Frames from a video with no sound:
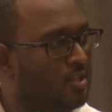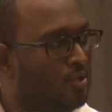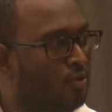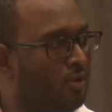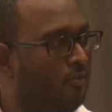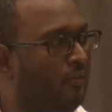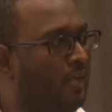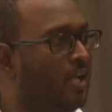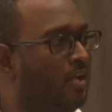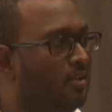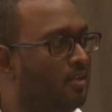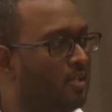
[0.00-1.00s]
you will
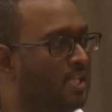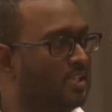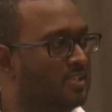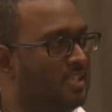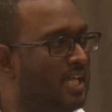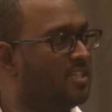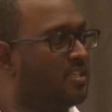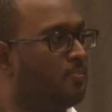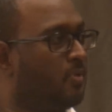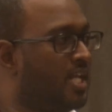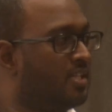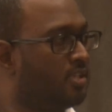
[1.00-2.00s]
feel, yes, there is a
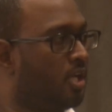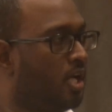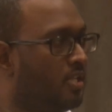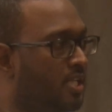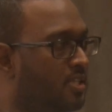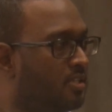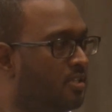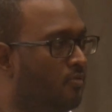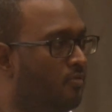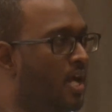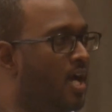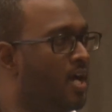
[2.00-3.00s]
potential on this
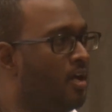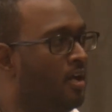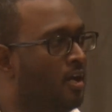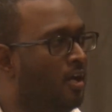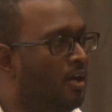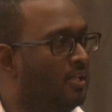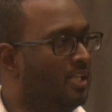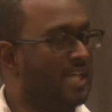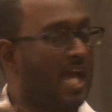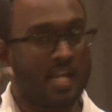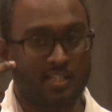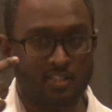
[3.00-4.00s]
where the
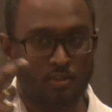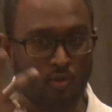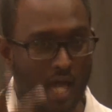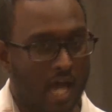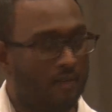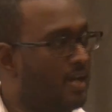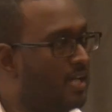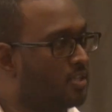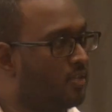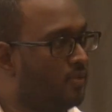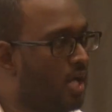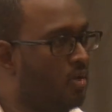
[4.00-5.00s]
challenges you have as
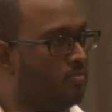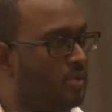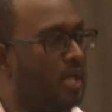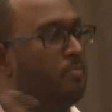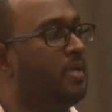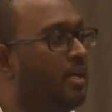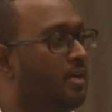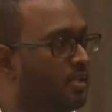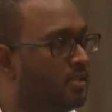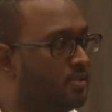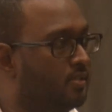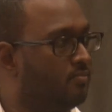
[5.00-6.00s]
of now can be
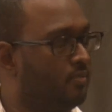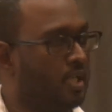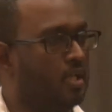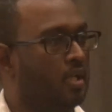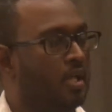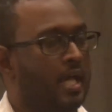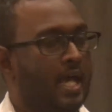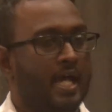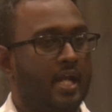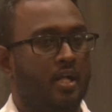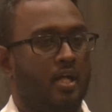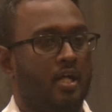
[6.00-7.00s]
addressed, right?
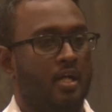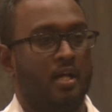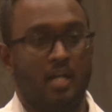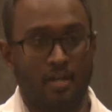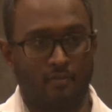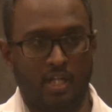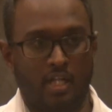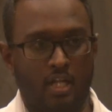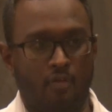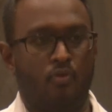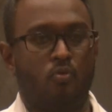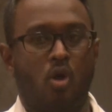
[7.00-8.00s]
And definitely,
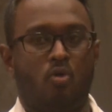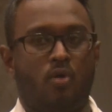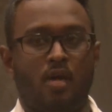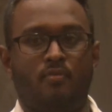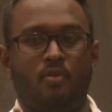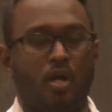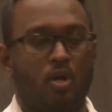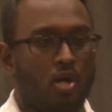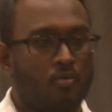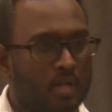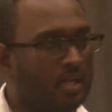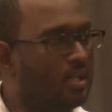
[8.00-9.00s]
if you want to have a
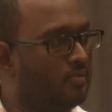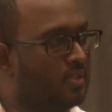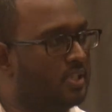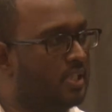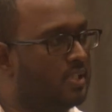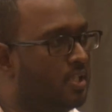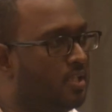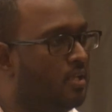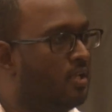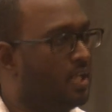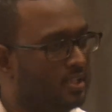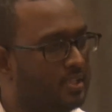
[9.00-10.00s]
one-on-one conversation,
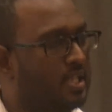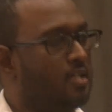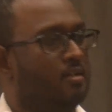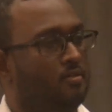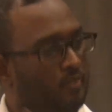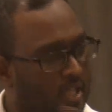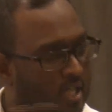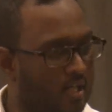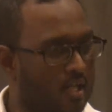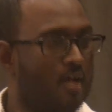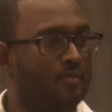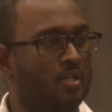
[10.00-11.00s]
let's say, we can
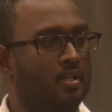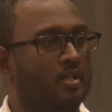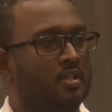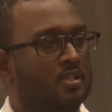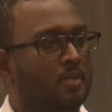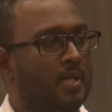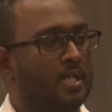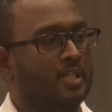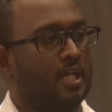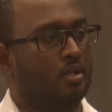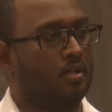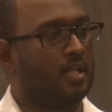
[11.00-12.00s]
have a separate
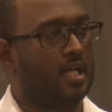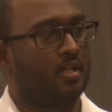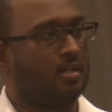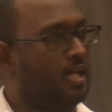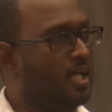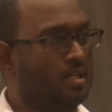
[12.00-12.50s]
chat on that,